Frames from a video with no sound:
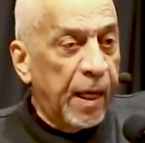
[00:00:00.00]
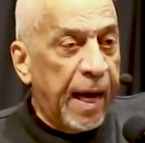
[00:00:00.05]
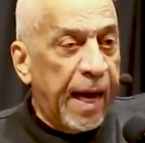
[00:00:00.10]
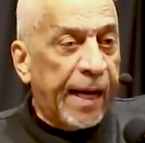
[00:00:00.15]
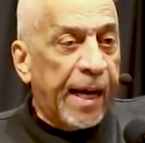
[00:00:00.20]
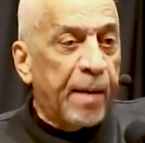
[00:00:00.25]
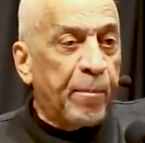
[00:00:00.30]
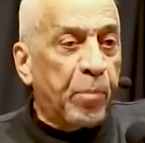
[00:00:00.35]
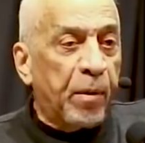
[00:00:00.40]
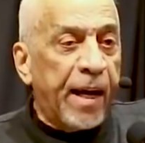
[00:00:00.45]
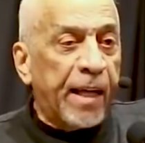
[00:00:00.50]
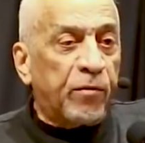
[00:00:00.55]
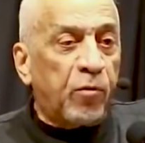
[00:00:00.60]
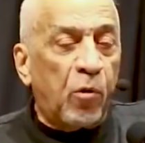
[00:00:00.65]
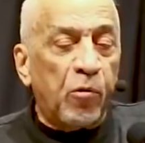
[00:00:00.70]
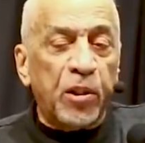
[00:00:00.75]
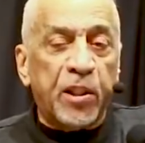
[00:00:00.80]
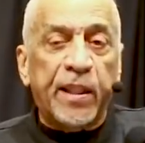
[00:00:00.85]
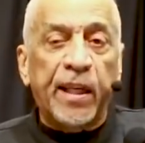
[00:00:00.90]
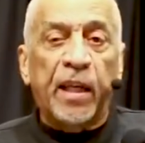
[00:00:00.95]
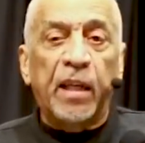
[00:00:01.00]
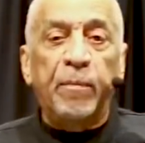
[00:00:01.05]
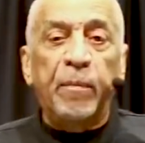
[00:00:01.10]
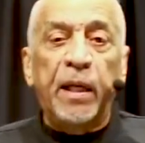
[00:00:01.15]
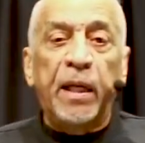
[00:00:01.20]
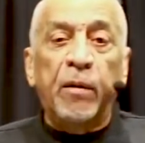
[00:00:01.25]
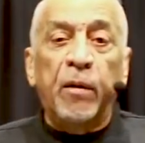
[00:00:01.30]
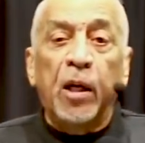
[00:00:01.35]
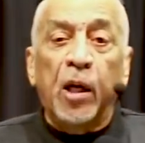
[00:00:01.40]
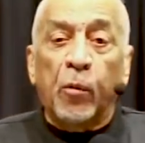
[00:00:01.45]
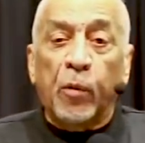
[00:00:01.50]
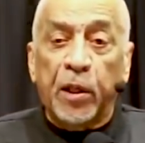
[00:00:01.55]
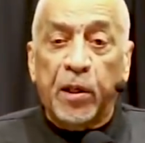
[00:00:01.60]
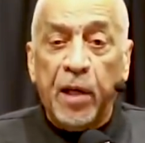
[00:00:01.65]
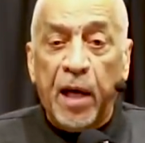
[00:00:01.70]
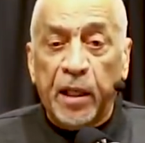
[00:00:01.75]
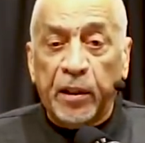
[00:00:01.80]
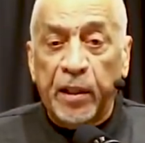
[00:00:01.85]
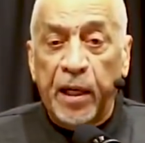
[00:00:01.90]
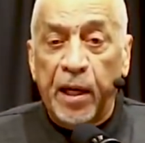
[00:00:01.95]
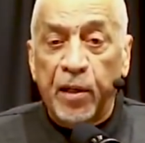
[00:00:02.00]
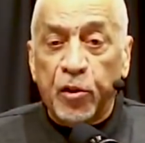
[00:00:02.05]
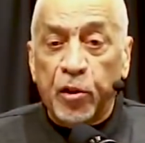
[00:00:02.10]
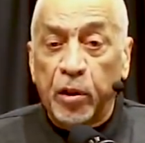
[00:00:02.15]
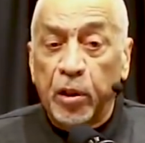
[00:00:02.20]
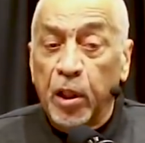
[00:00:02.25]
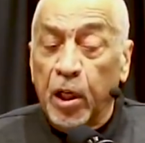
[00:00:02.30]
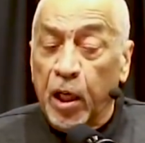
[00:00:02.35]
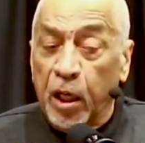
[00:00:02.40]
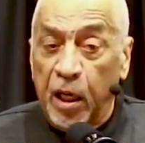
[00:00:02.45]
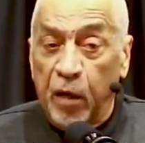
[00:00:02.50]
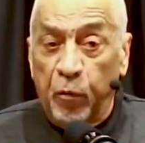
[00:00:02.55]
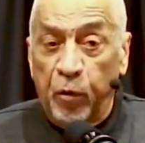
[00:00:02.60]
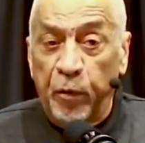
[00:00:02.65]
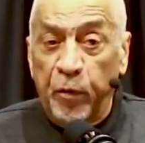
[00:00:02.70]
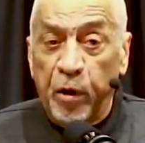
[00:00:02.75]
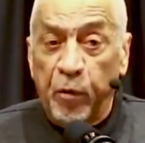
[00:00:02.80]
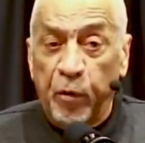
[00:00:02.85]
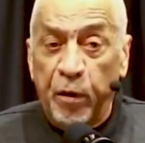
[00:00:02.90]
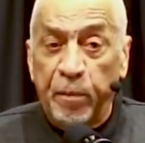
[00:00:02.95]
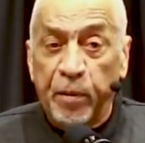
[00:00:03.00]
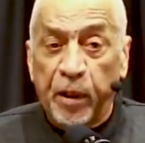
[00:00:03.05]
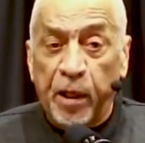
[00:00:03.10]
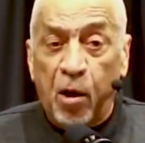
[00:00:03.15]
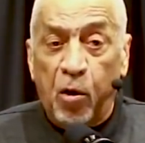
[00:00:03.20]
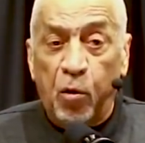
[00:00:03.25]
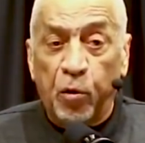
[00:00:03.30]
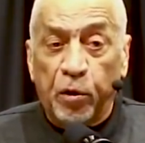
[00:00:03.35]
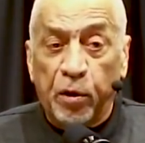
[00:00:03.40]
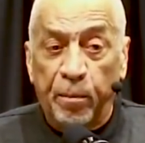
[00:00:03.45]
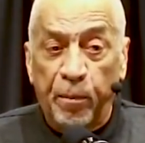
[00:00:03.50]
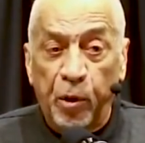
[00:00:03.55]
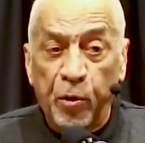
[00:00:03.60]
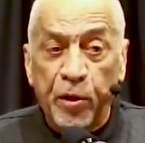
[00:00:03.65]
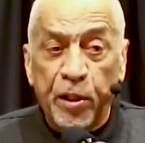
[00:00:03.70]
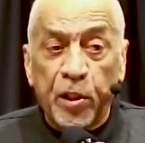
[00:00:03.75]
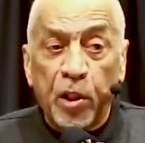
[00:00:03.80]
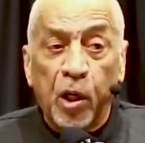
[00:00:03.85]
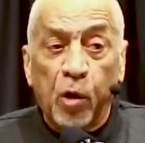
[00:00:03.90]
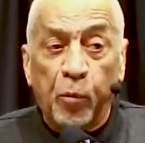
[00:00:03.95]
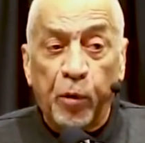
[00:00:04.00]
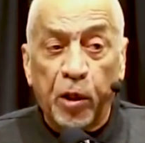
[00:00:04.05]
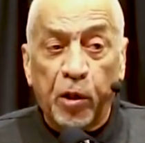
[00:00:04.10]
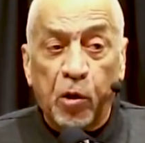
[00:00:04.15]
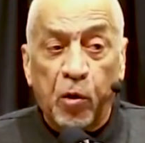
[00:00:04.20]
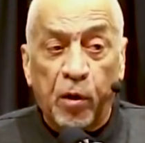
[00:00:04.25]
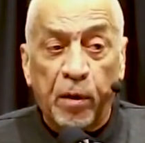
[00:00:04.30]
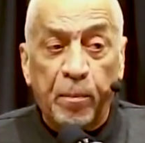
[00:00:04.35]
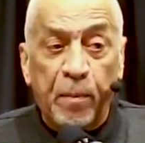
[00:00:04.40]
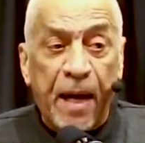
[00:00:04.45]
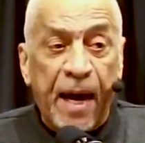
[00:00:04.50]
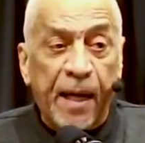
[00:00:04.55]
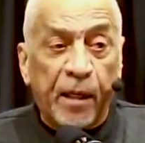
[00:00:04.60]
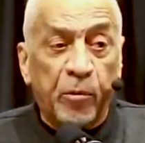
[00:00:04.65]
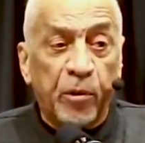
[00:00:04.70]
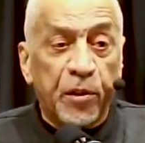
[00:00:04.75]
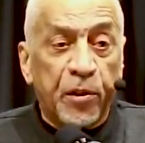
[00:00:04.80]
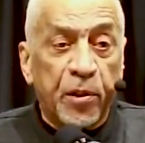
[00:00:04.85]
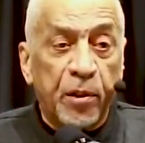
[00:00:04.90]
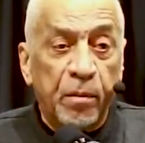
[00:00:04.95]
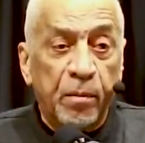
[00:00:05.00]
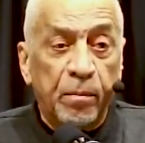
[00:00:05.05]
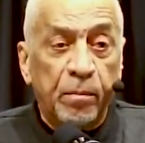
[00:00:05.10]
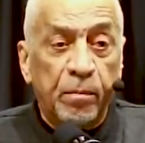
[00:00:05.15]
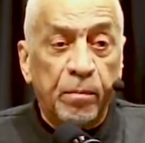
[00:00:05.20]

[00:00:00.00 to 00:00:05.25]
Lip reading: I got black folks telling me, well, Dr. Anderson, if we build our own communities, we're going backwards.